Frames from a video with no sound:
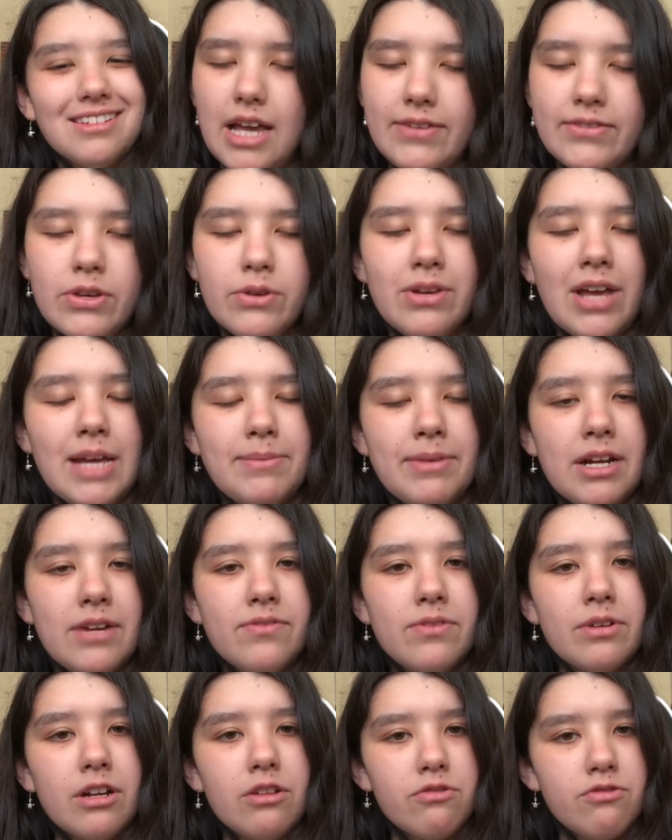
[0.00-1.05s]
If you came here
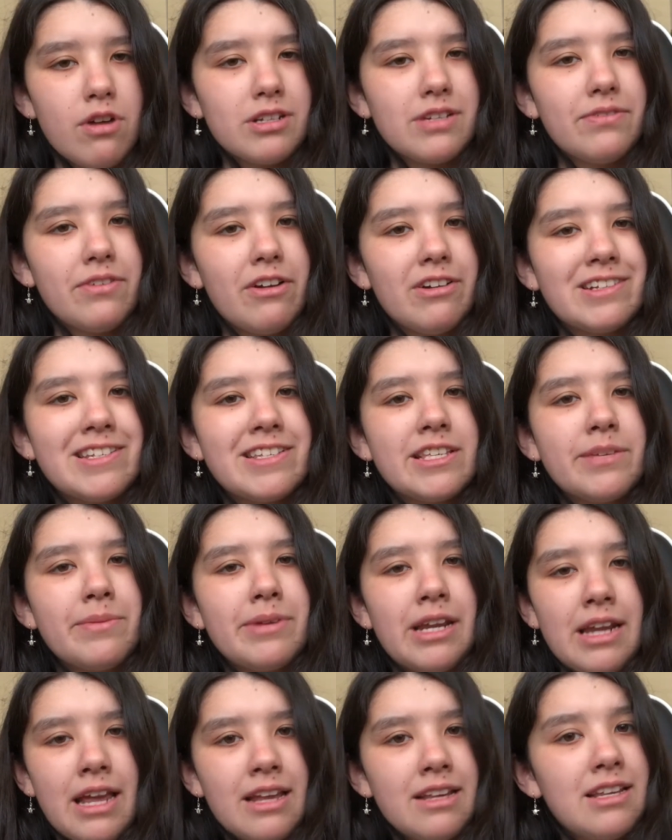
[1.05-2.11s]
for constructive criticism
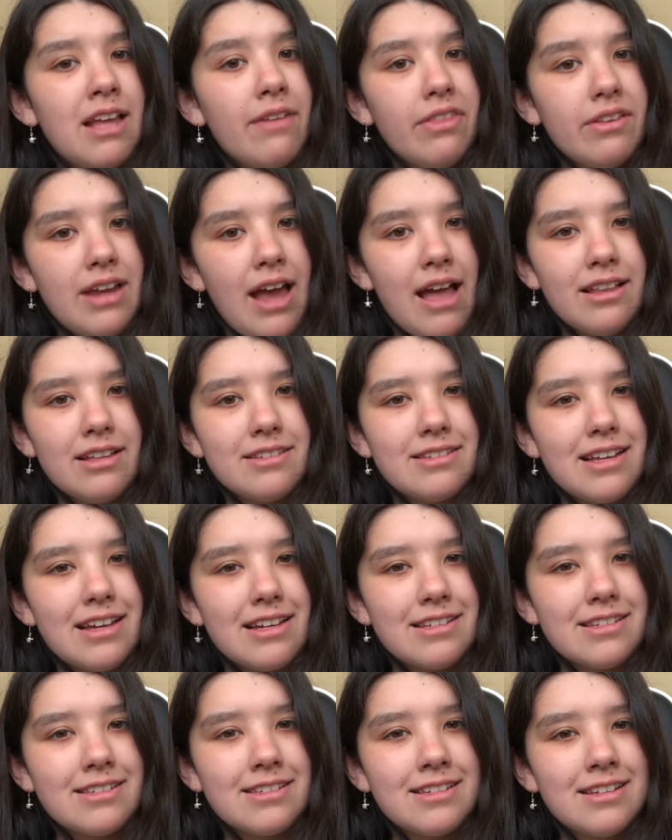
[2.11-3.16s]
and an in-depth
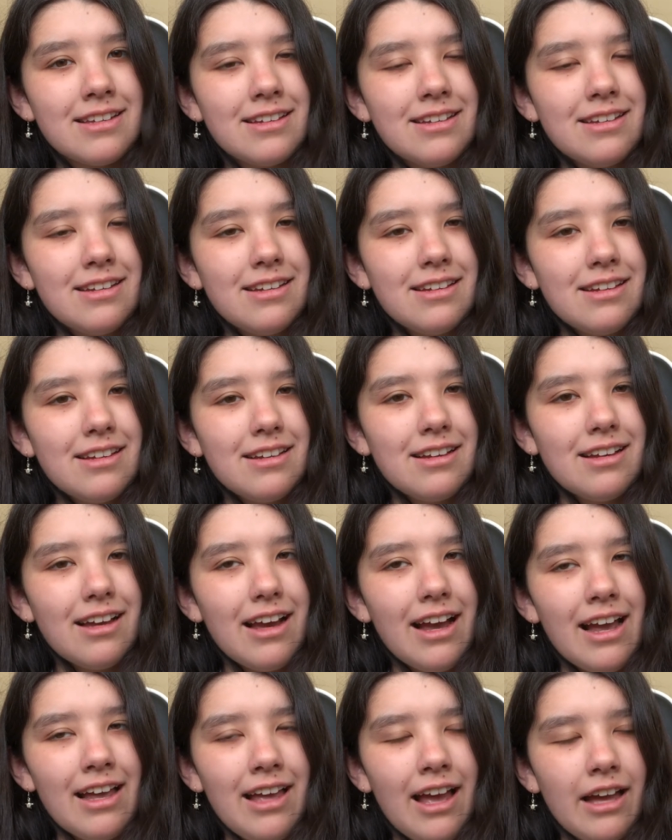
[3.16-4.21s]
analysis,
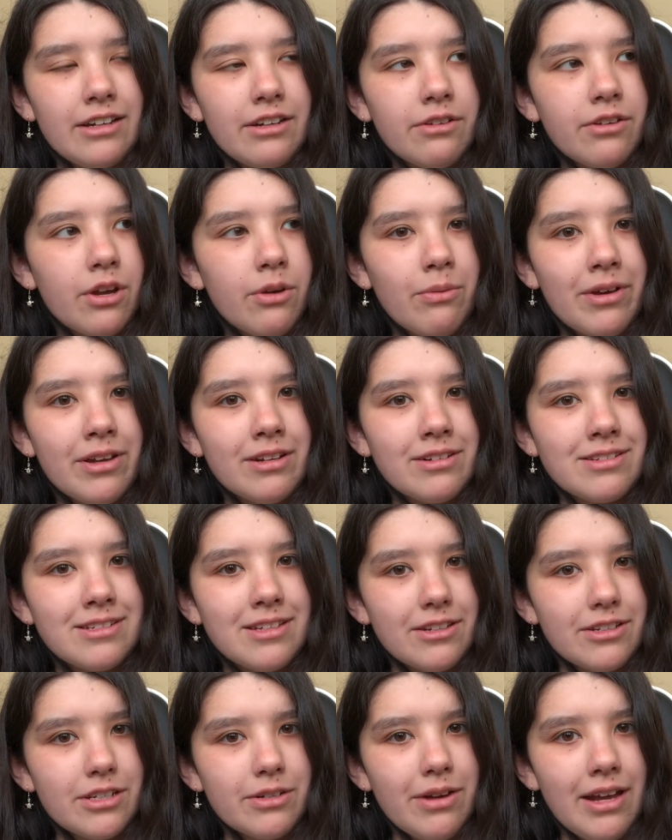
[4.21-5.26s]
I don't know what you're
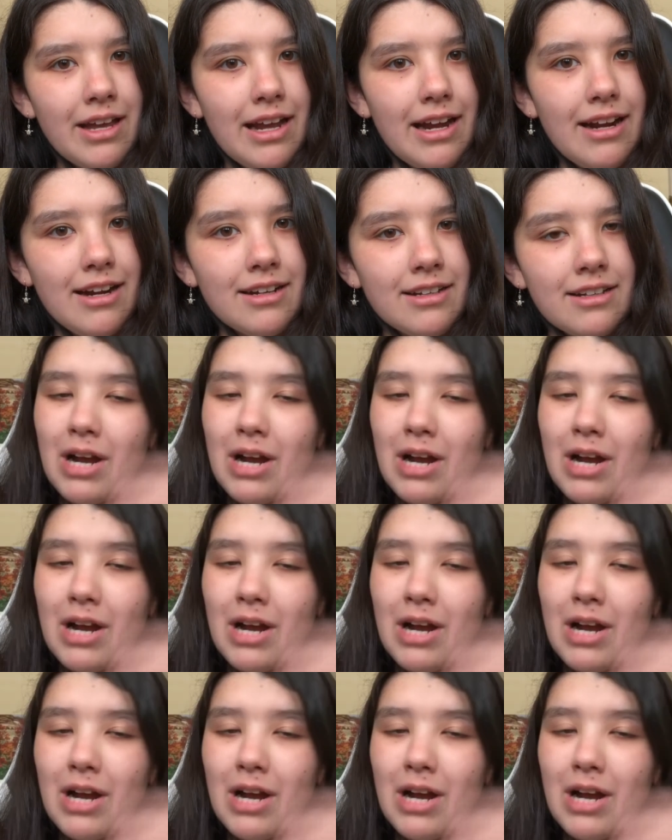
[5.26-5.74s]
still doing here.